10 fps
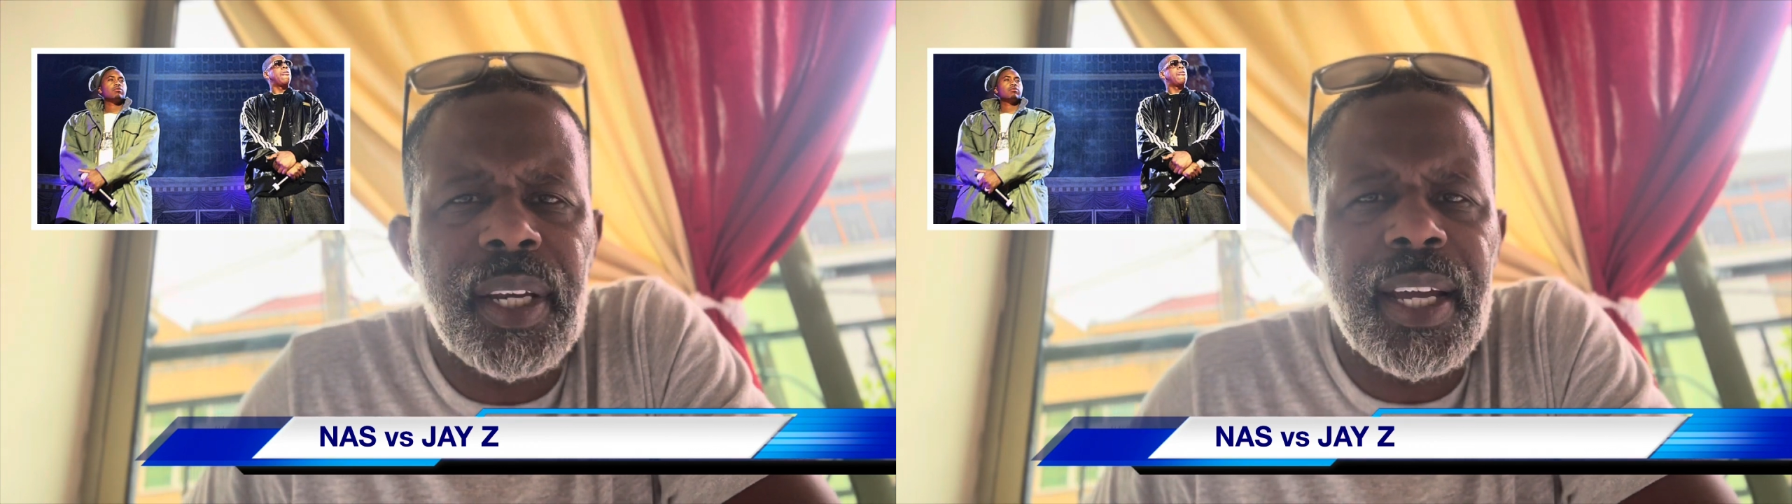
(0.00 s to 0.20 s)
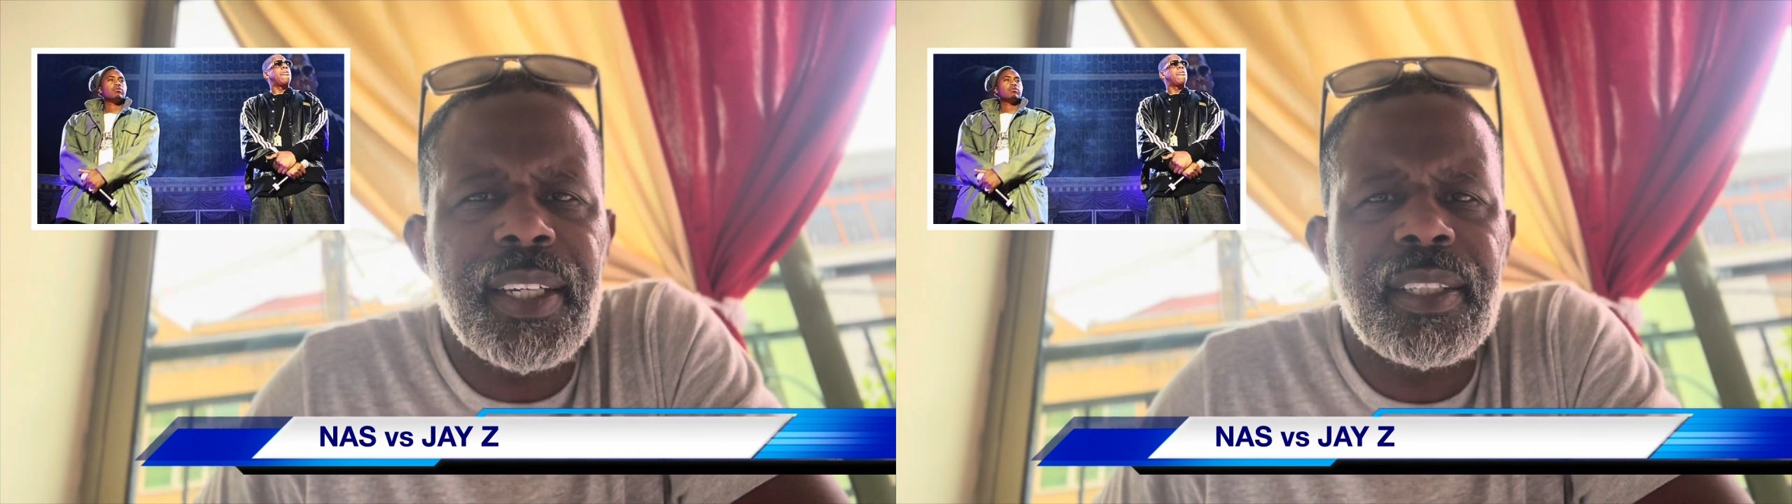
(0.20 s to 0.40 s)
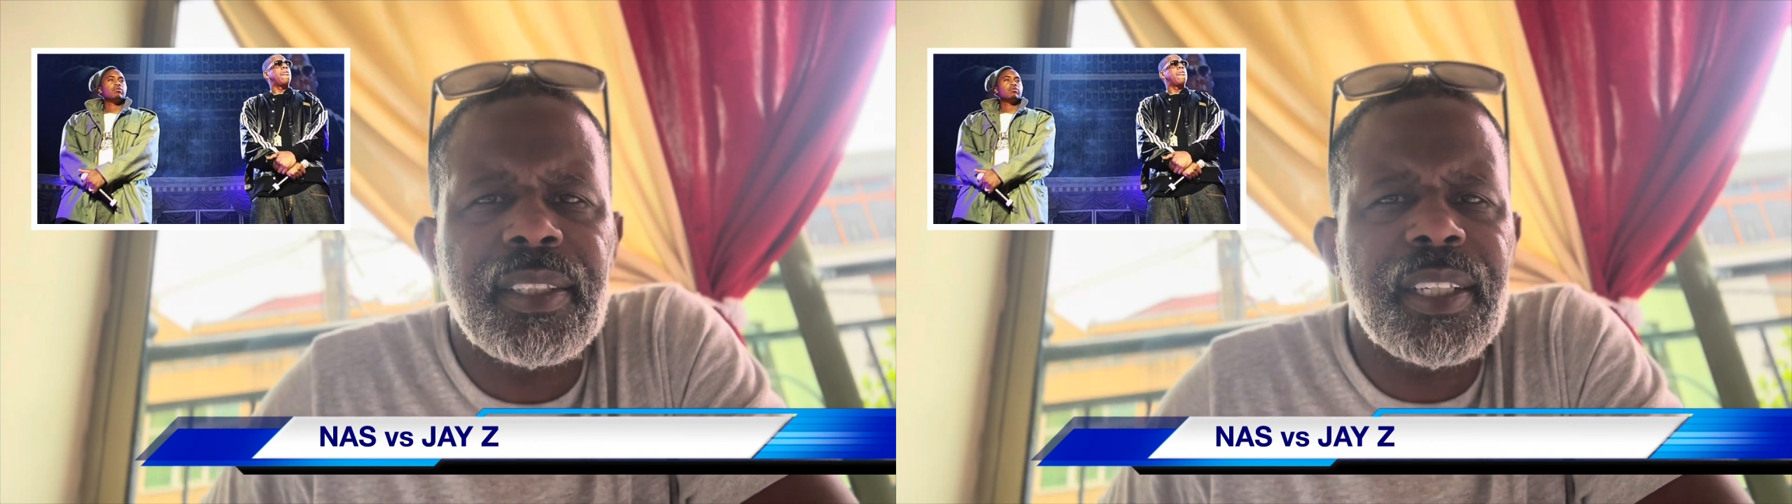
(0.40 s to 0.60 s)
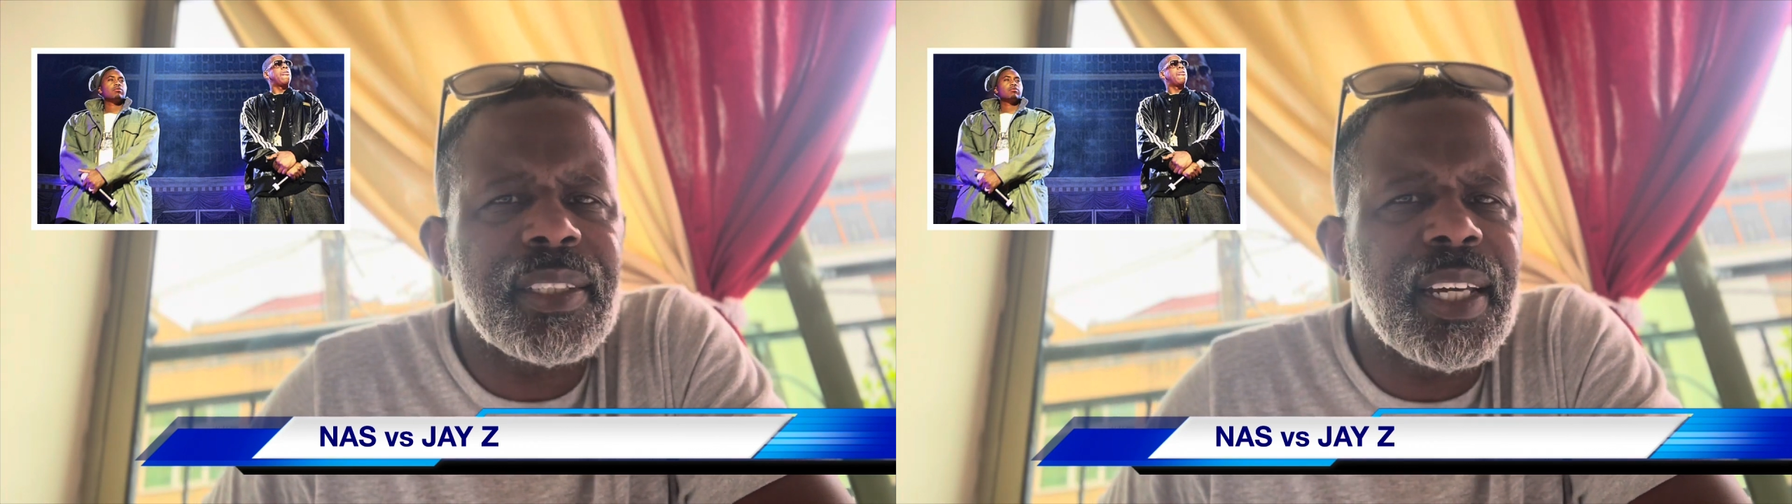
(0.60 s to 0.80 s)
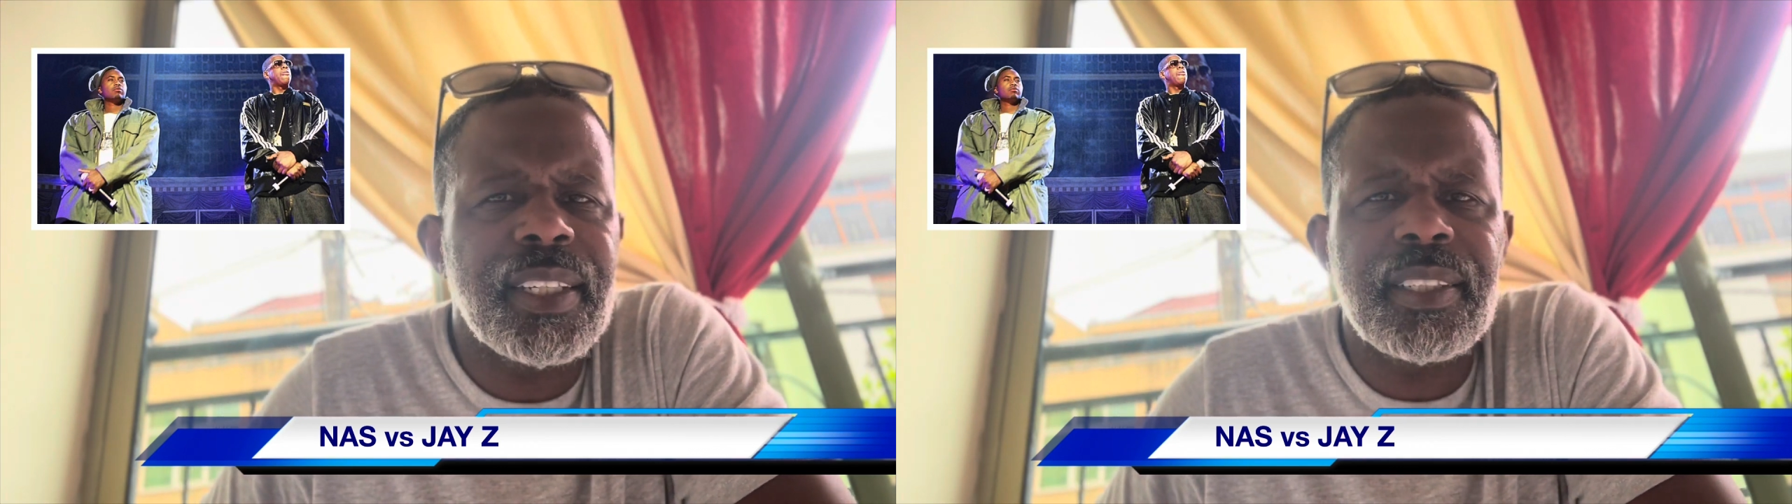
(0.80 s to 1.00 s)

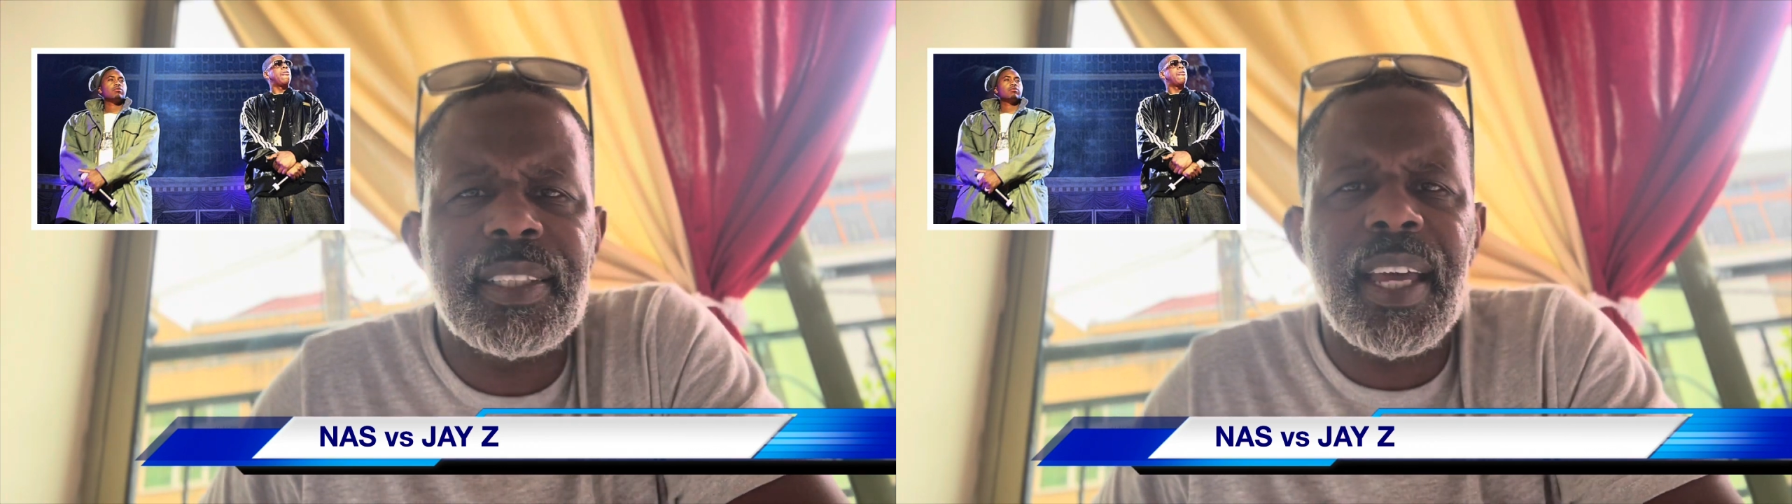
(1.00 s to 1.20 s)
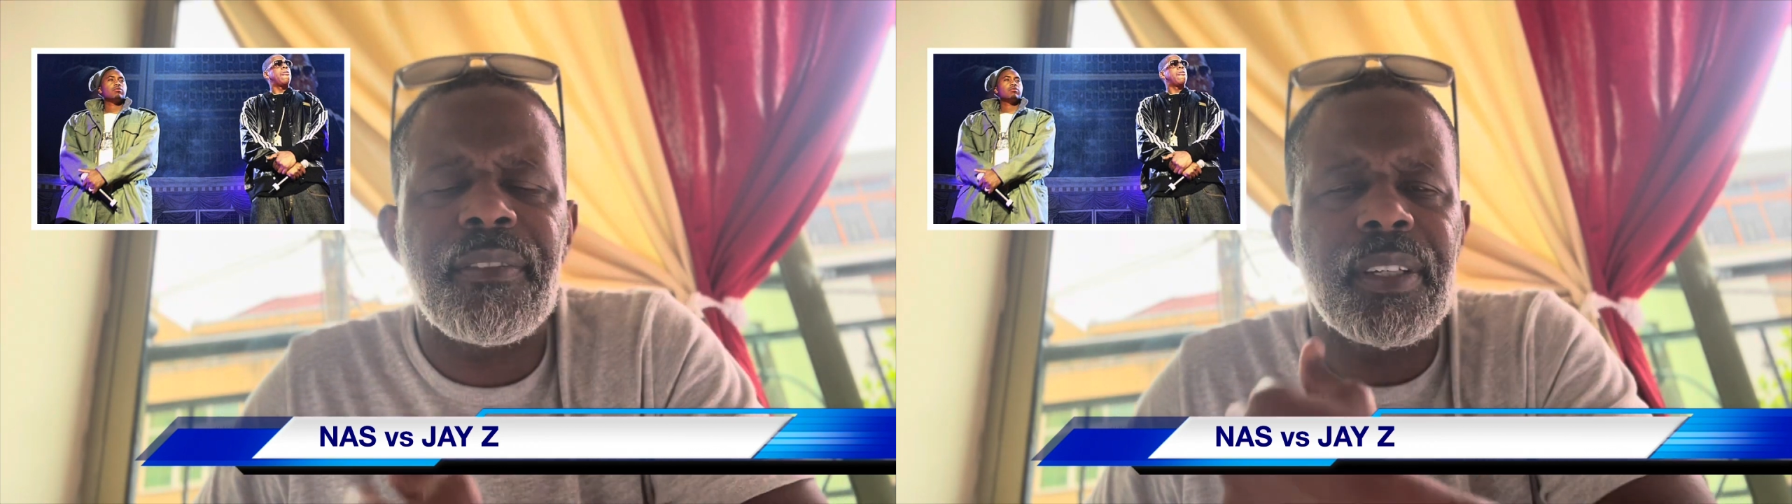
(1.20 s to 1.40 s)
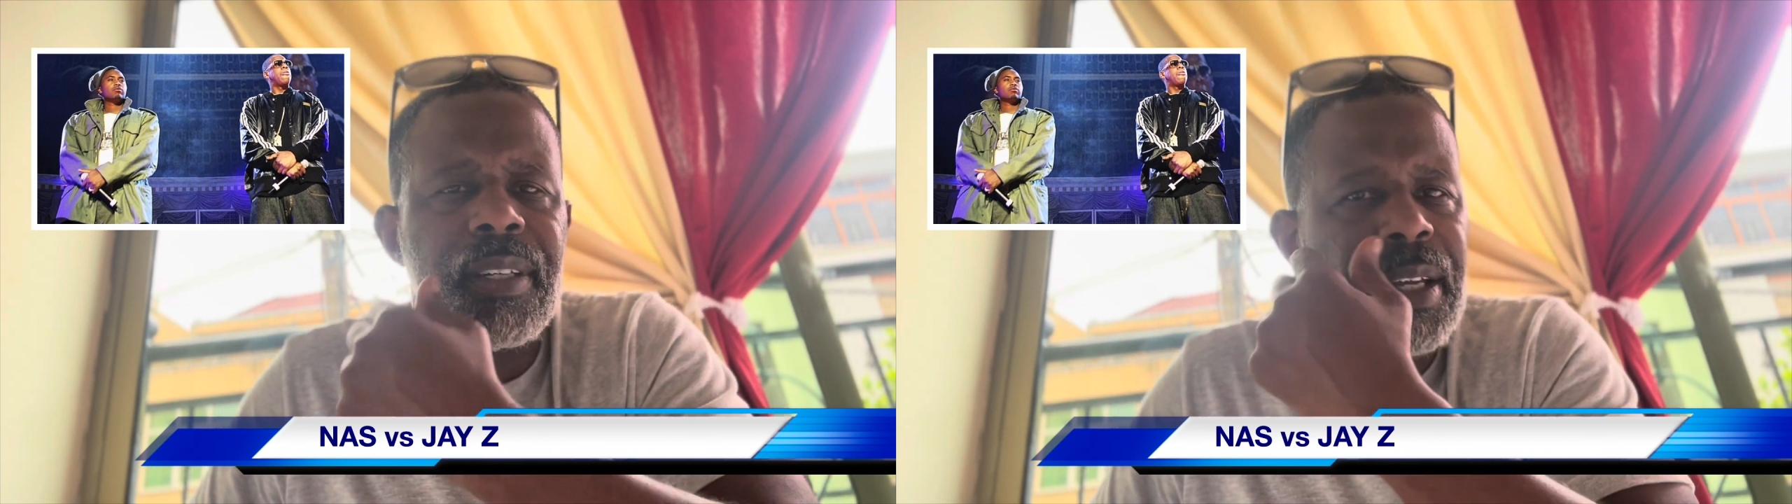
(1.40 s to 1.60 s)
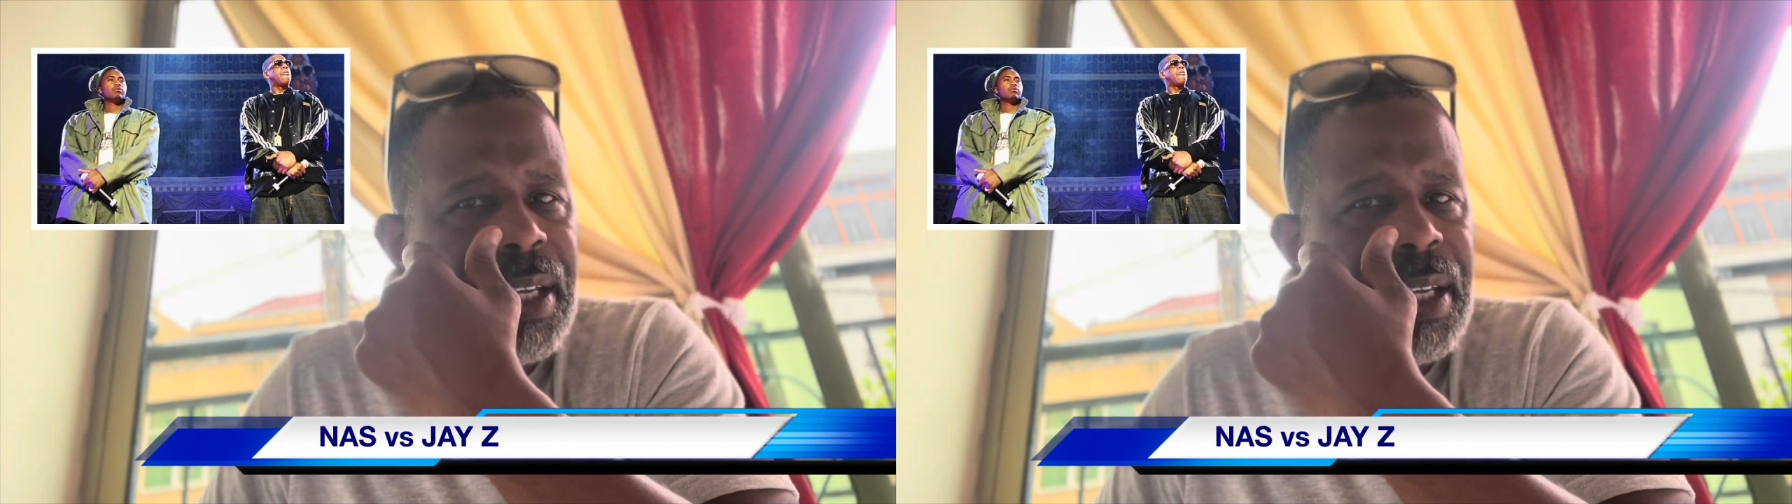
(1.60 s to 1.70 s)
96, 97.